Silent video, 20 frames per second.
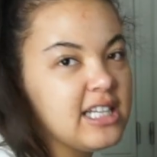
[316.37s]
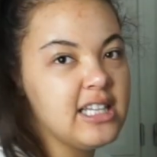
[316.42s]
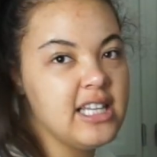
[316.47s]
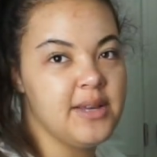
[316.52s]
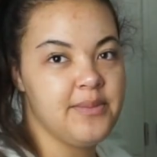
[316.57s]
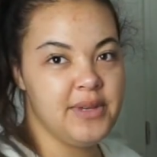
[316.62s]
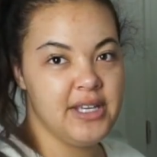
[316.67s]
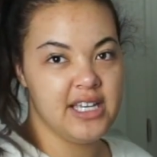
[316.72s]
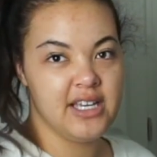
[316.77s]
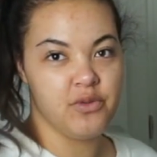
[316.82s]

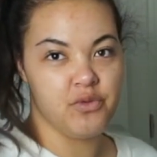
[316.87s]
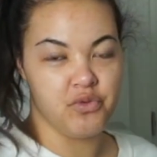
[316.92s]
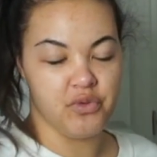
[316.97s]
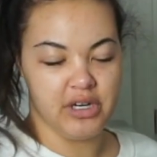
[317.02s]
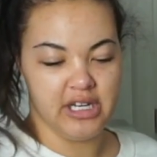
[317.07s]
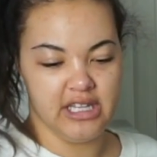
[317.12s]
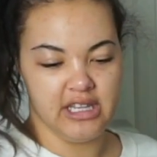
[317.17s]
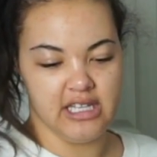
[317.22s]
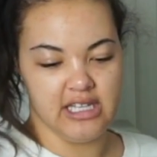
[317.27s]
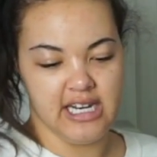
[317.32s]
Let me
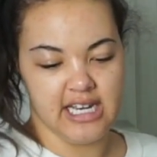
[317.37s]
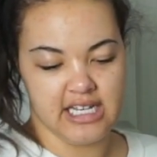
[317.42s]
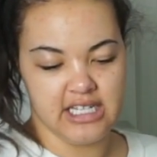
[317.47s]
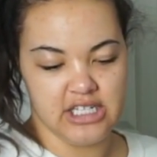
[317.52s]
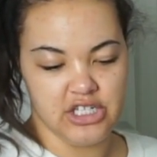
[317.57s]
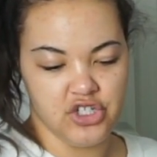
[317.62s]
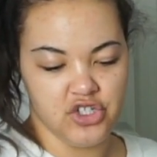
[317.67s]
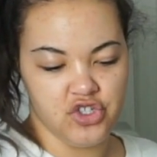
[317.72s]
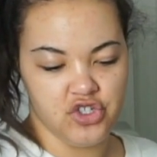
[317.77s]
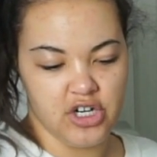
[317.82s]
read the
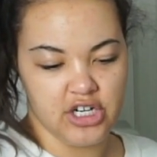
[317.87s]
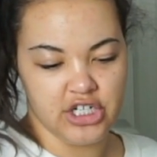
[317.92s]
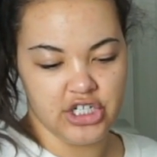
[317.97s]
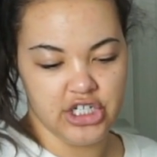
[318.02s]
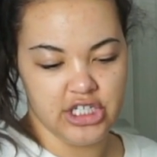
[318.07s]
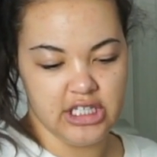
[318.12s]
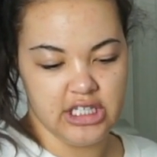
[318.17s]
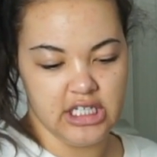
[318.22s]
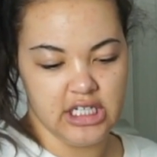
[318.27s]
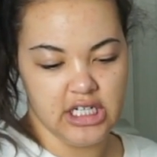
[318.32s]
next
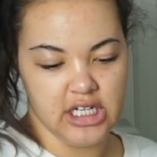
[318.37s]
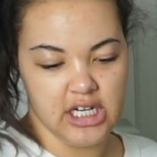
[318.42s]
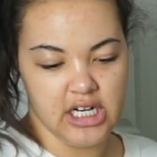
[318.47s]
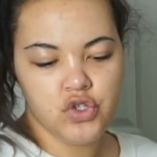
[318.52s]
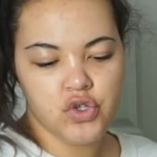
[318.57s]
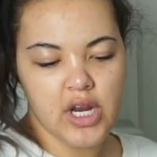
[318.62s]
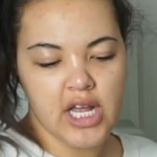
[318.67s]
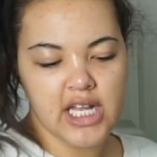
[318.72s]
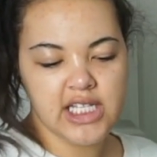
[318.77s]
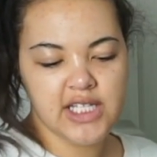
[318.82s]
instructions here.
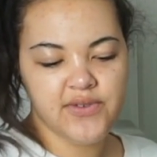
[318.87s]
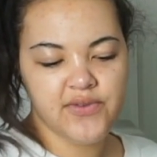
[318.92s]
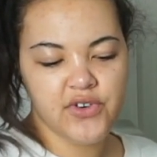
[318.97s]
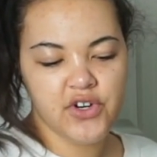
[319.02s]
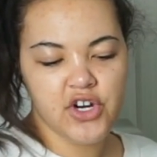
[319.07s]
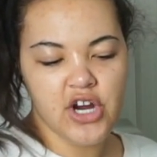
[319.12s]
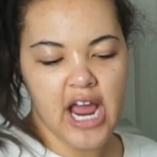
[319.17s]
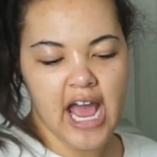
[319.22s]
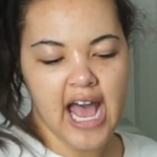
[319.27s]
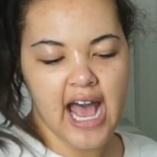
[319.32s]

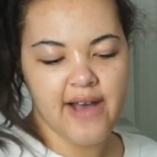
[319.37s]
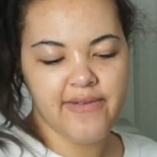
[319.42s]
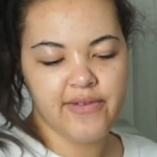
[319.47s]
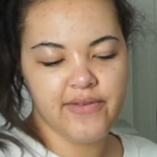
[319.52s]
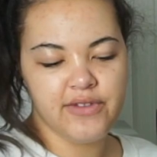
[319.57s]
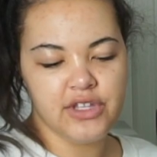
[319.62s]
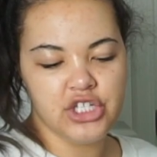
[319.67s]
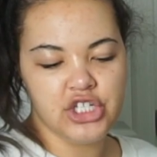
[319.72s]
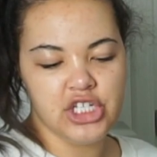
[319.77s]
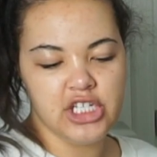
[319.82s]
Transfer half
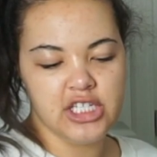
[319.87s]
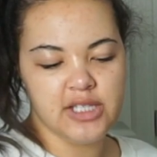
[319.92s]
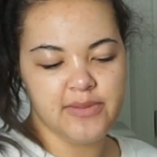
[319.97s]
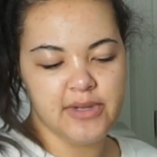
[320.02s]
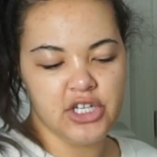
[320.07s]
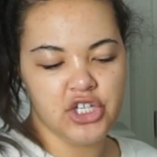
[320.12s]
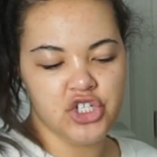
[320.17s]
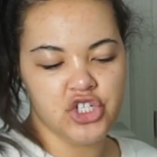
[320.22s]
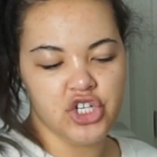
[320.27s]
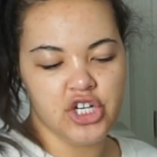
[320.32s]
of the cheese
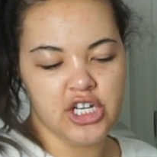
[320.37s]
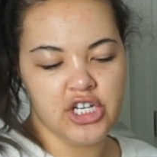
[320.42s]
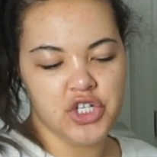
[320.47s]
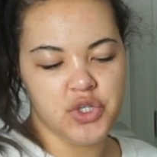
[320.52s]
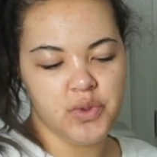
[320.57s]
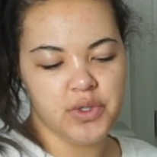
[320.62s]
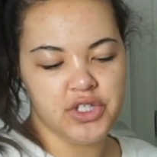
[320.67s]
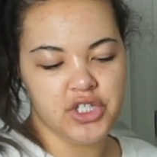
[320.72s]
mixture into a